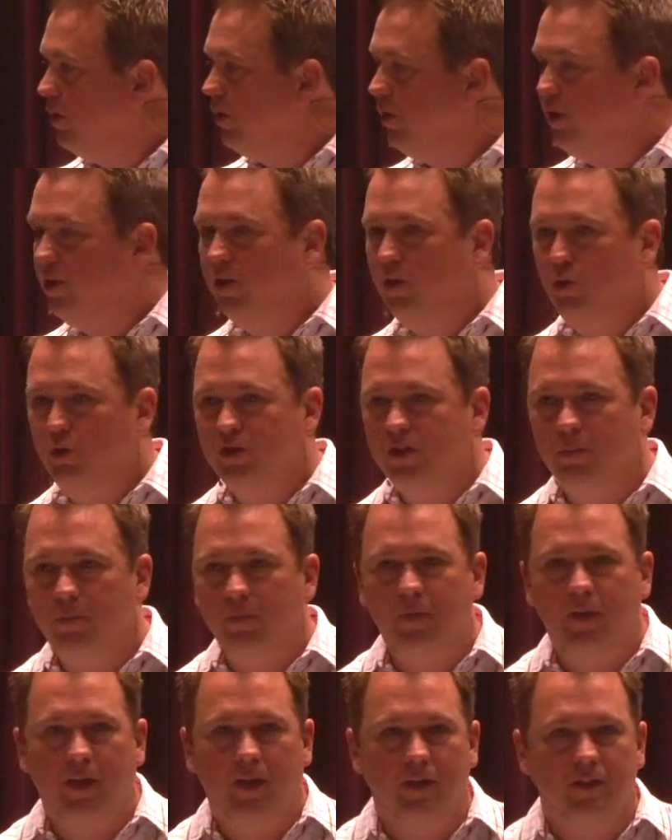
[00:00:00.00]
to do some
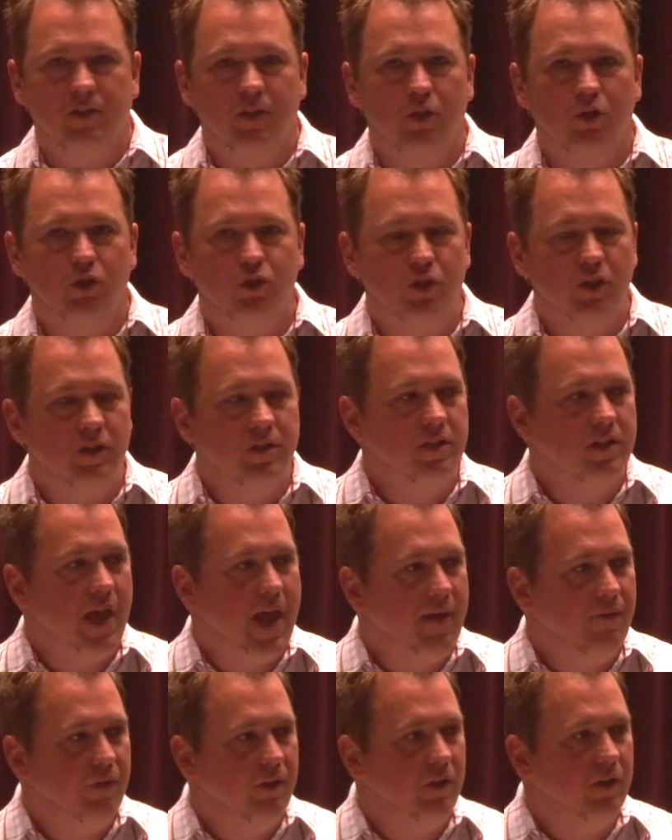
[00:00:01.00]
things that you just
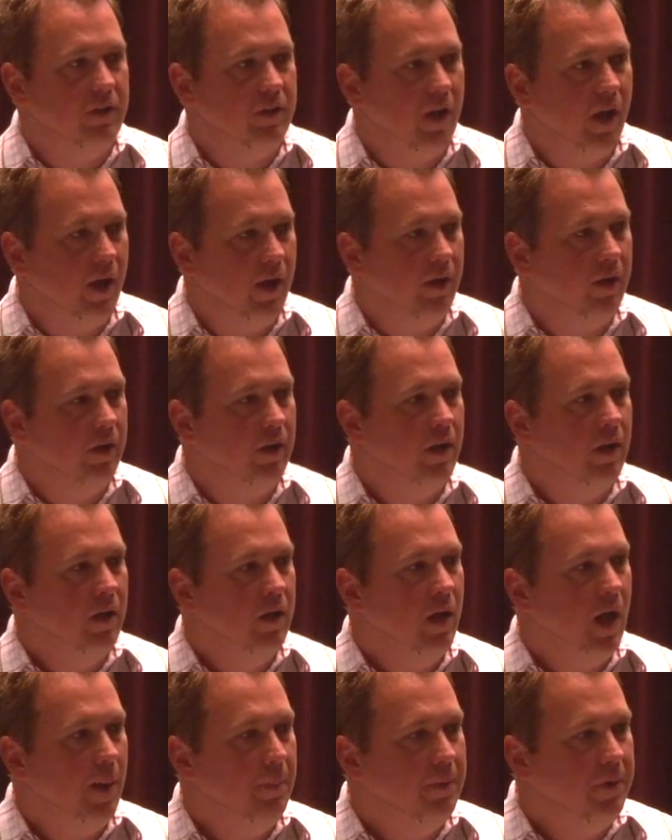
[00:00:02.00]
haven't done
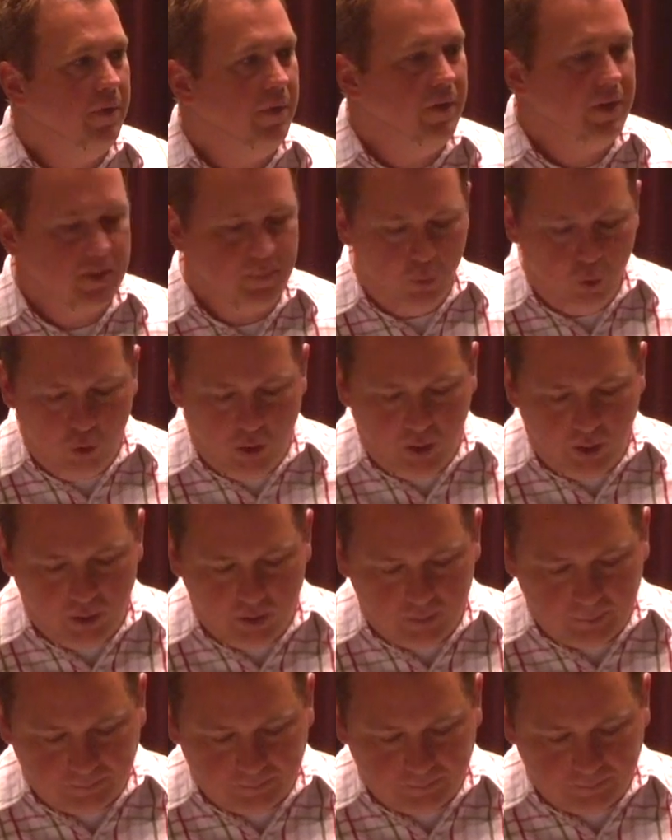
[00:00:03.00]
up to this point.